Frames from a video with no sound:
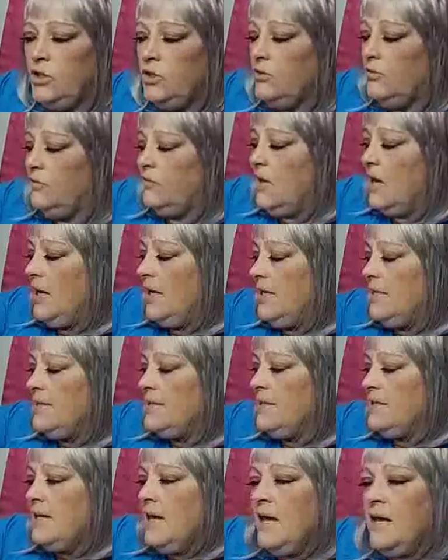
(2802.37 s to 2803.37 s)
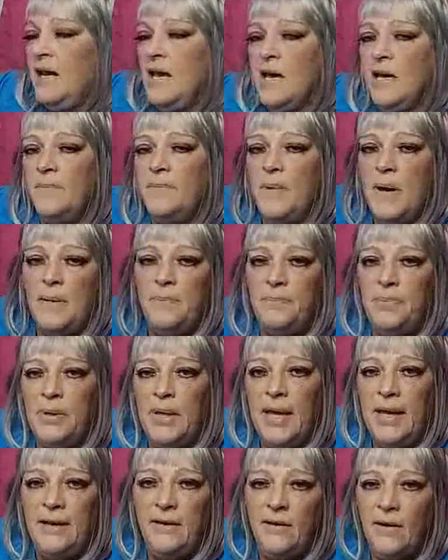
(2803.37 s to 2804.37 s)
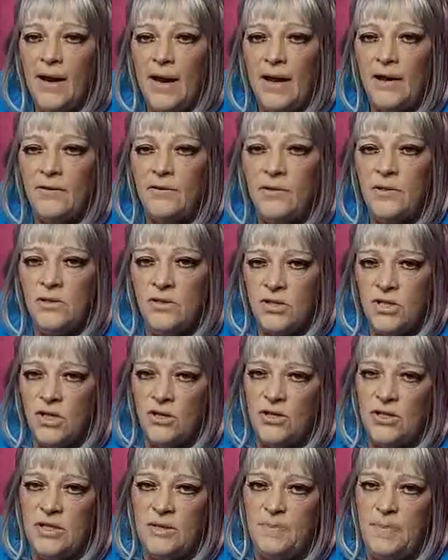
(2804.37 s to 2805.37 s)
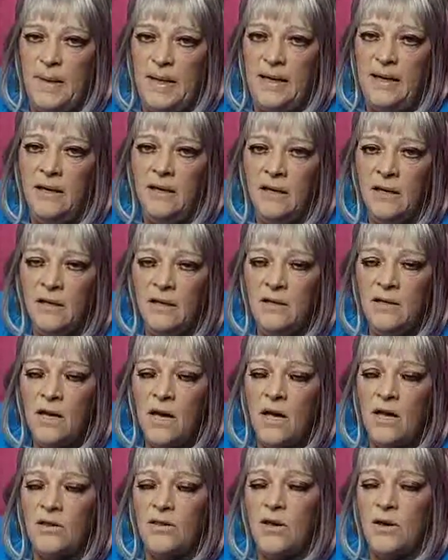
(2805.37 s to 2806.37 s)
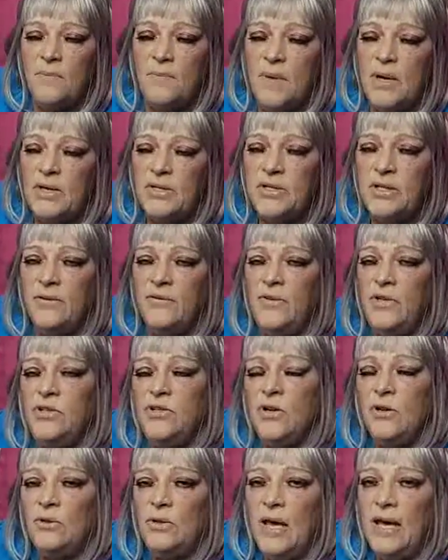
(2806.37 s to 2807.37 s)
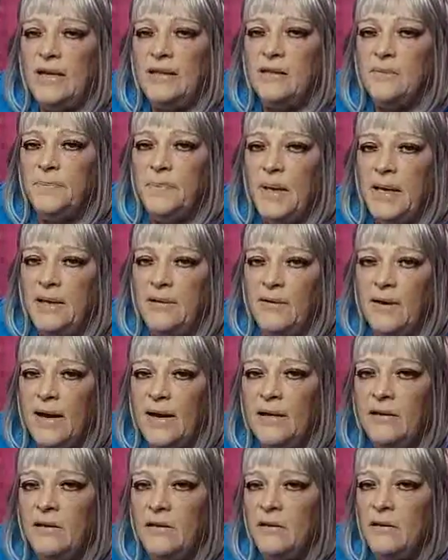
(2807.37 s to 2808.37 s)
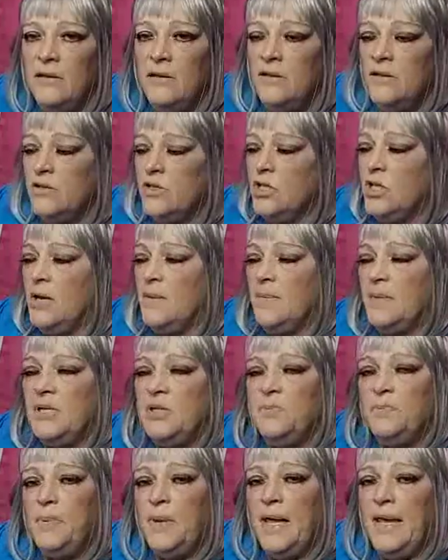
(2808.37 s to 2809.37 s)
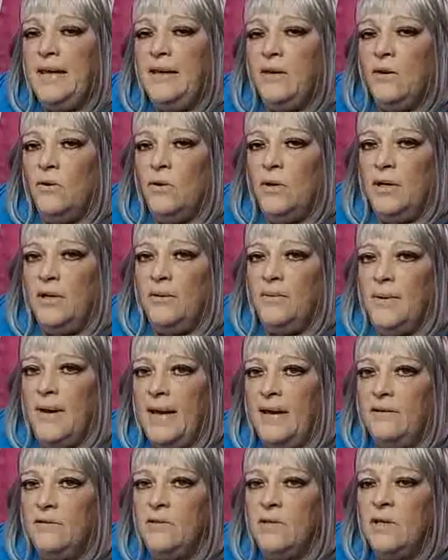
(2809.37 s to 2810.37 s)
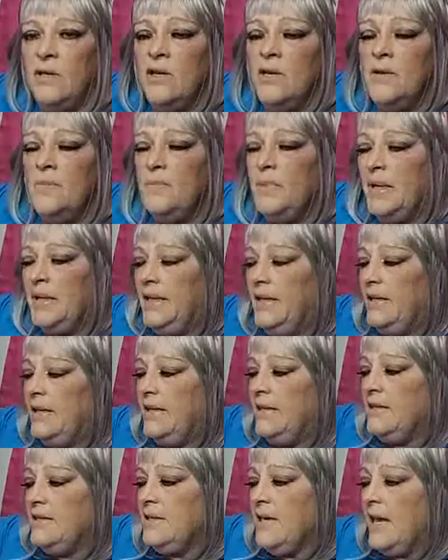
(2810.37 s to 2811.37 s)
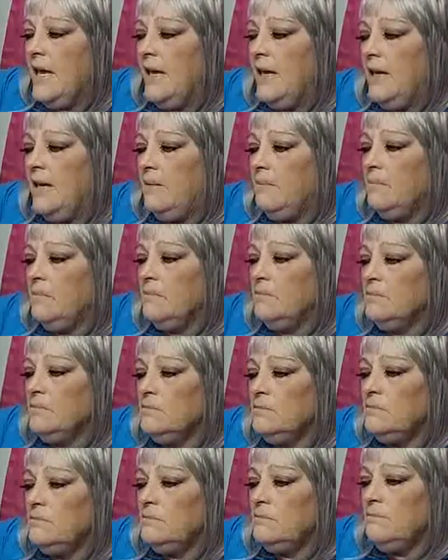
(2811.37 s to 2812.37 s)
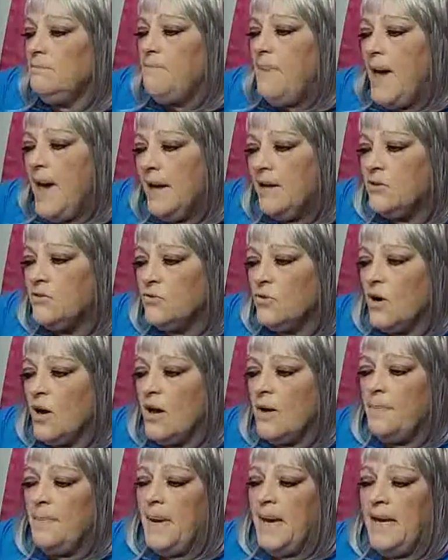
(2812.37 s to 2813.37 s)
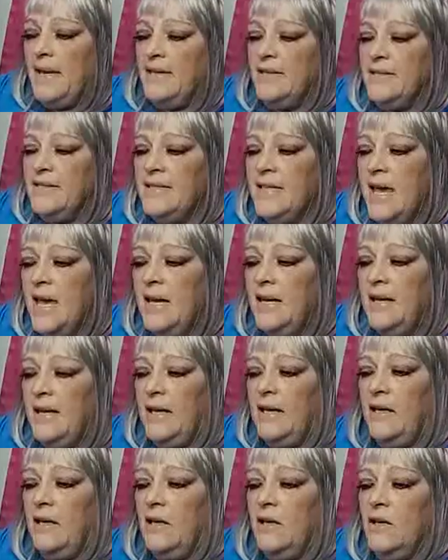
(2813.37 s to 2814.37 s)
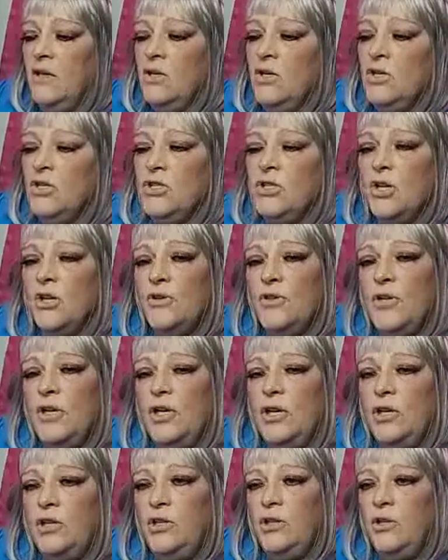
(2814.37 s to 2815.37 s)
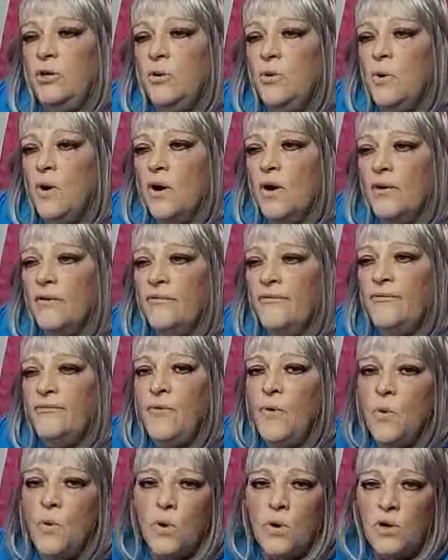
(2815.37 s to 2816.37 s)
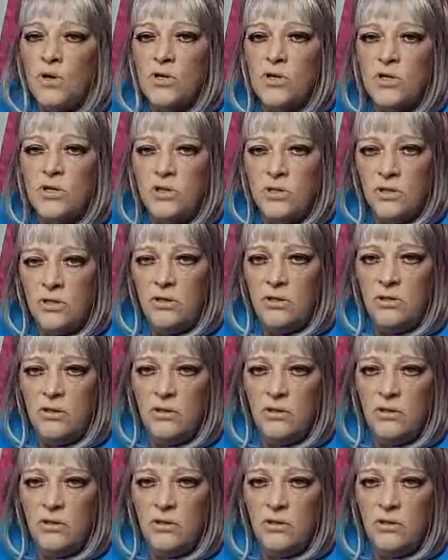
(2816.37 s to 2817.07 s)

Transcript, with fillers: you've got it set up a playground, so to speak. Although most of you don't like the playground, there's not much playing going around, but it is a backdrop, a setting, so that you are forced